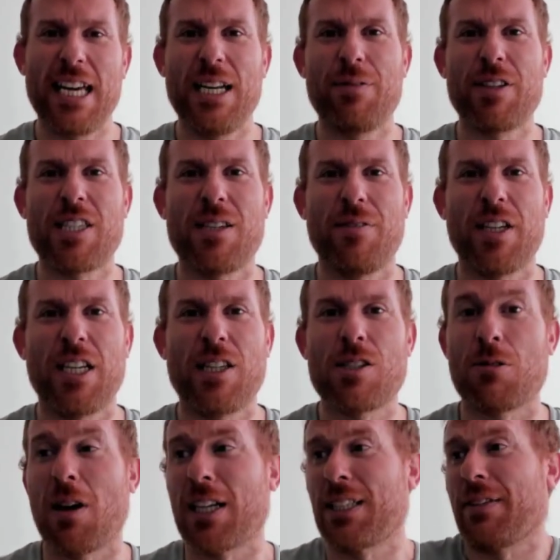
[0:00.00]
innovative and
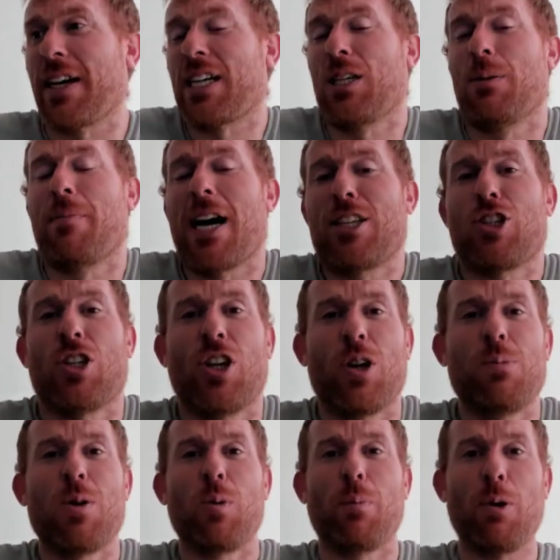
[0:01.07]
interactive. I can imagine no
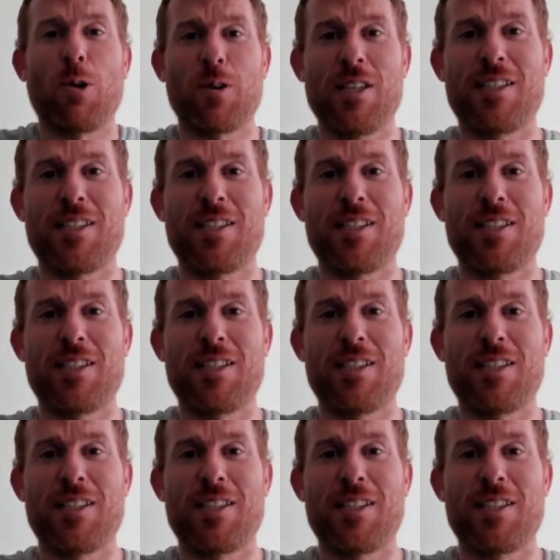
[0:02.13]
more boring